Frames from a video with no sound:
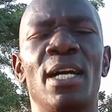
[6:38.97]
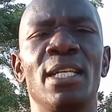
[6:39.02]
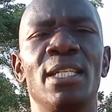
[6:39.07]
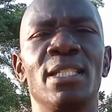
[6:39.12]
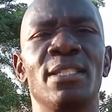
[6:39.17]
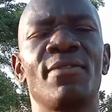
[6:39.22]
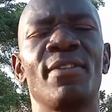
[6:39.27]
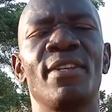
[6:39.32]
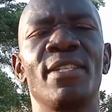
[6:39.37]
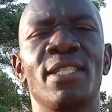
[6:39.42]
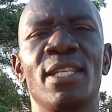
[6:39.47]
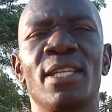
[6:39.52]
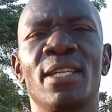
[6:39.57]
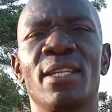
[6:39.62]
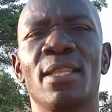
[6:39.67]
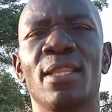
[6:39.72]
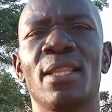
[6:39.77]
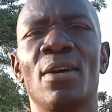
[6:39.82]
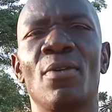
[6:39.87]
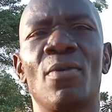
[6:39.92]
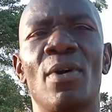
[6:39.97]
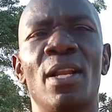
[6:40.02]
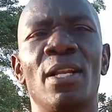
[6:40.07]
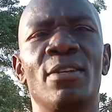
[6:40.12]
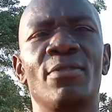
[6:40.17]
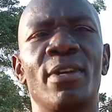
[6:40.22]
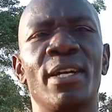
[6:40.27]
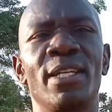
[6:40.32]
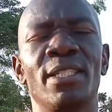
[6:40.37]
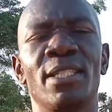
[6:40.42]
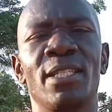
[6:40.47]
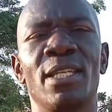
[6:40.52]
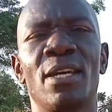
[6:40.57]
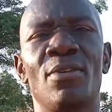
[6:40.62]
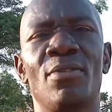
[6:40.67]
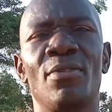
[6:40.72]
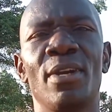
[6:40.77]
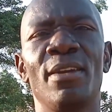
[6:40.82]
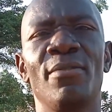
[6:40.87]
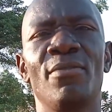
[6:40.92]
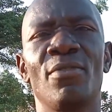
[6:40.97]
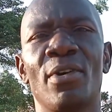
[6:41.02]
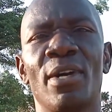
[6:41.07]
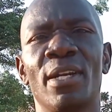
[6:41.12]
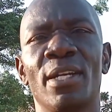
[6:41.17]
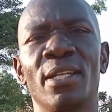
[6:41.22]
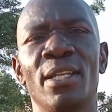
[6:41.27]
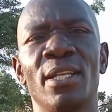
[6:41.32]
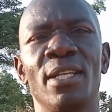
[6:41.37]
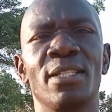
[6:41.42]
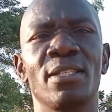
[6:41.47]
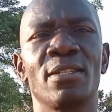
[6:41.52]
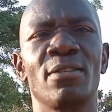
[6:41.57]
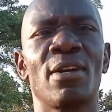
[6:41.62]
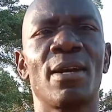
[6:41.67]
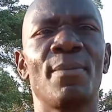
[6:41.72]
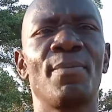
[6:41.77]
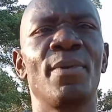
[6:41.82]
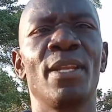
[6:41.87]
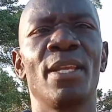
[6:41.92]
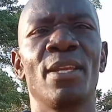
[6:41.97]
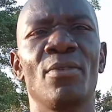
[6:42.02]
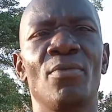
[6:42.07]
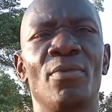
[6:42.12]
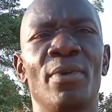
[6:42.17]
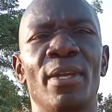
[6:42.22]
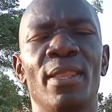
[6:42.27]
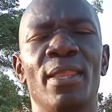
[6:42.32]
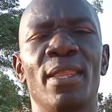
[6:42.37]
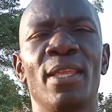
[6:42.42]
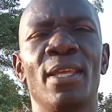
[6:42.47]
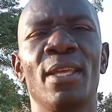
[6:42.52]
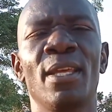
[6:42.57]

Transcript: is facing the world right now. Everyone is grappling with